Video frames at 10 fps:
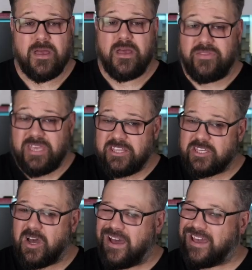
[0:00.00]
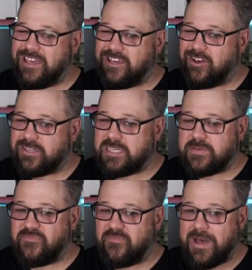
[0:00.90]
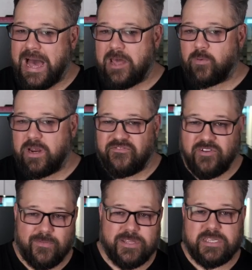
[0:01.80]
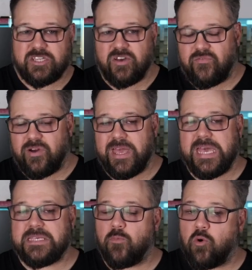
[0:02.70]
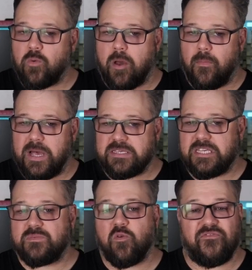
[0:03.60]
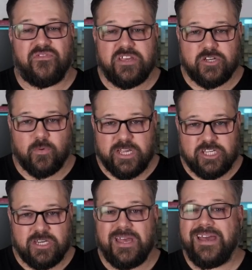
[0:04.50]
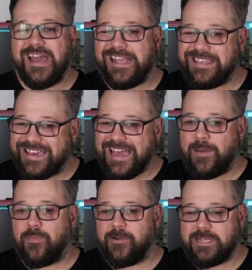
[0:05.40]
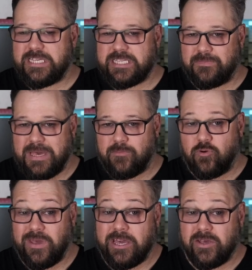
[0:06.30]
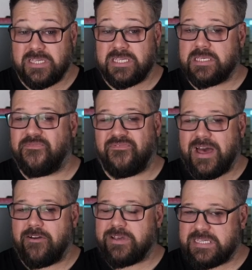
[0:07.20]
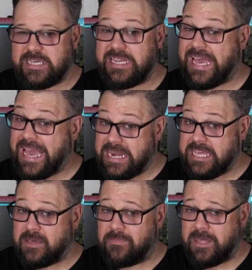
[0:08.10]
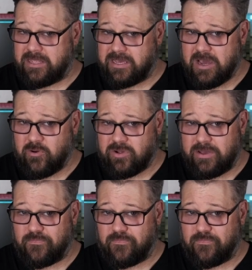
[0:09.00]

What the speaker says: The entire ecosystem from hardware to filament to software is more robust, it's more feature-rich, and the capabilities of the Bambu ecosystem far exceed any competitor currently.